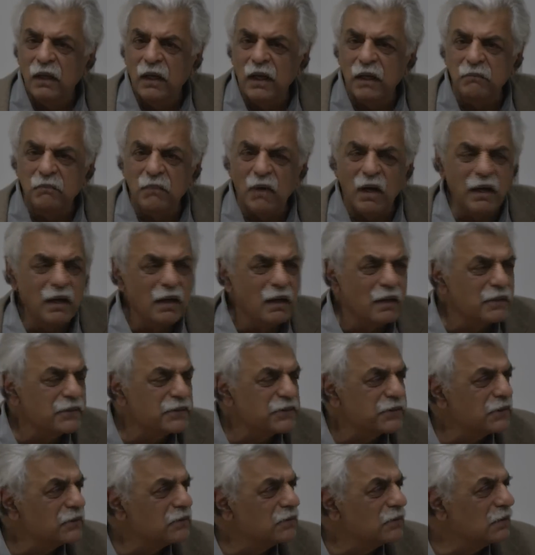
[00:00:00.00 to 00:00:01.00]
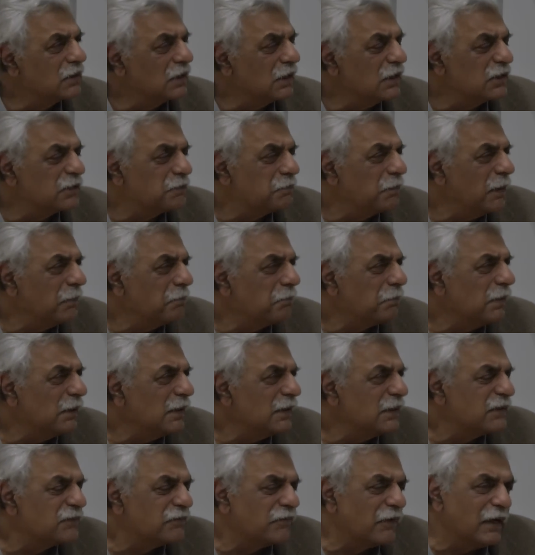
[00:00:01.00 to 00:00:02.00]
And my answer to these people
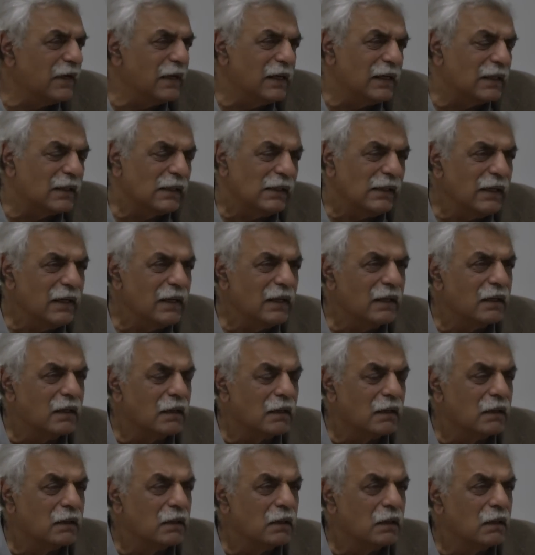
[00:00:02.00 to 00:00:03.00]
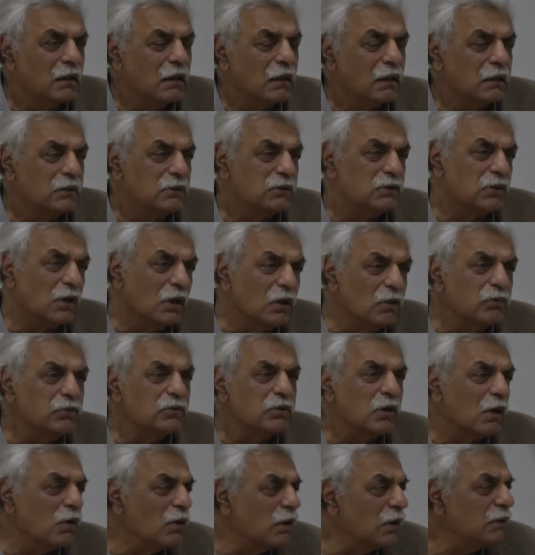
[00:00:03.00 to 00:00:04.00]
is very clear.
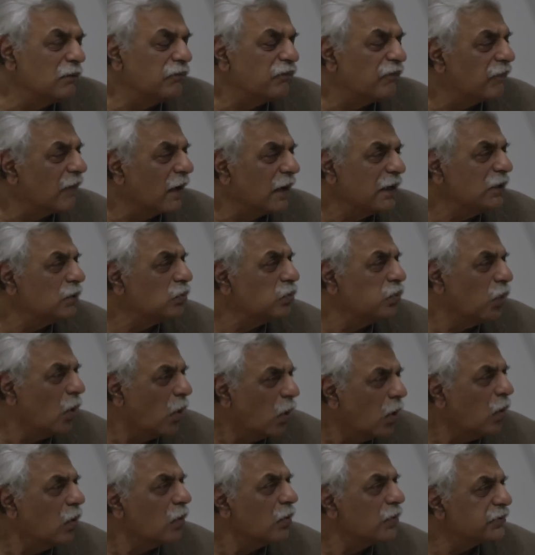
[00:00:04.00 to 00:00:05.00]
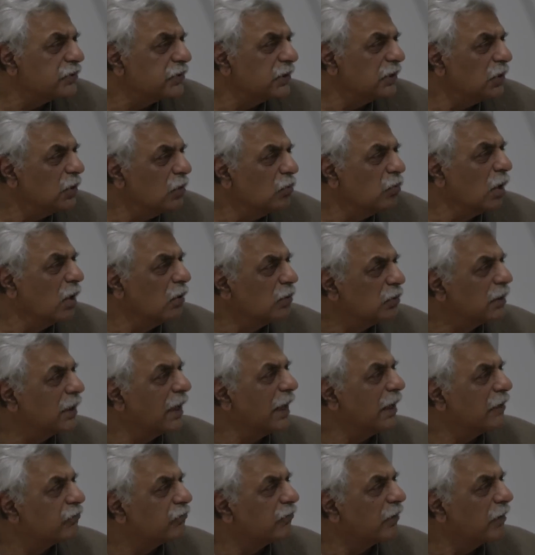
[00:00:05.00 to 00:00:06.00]
Don't go and fight wars and you won't
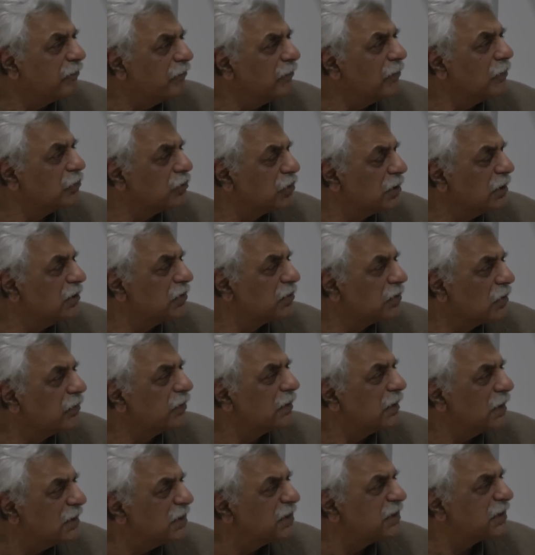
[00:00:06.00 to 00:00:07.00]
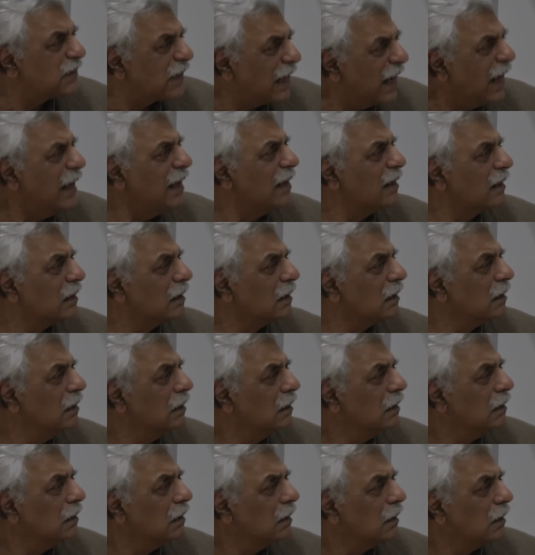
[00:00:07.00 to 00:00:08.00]
get refugees on this scale.
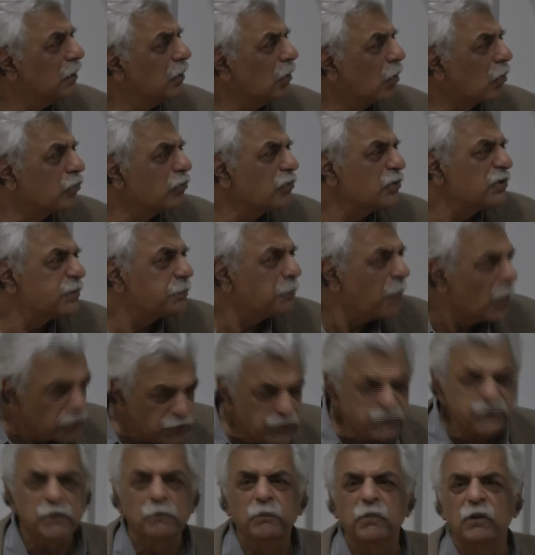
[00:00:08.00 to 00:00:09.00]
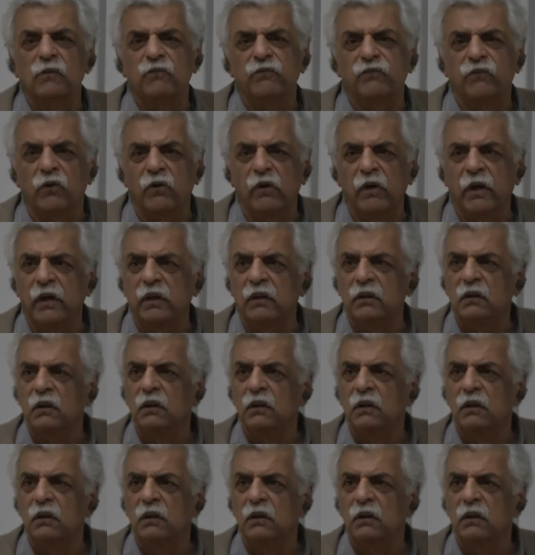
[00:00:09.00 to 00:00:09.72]
You're responsible for it.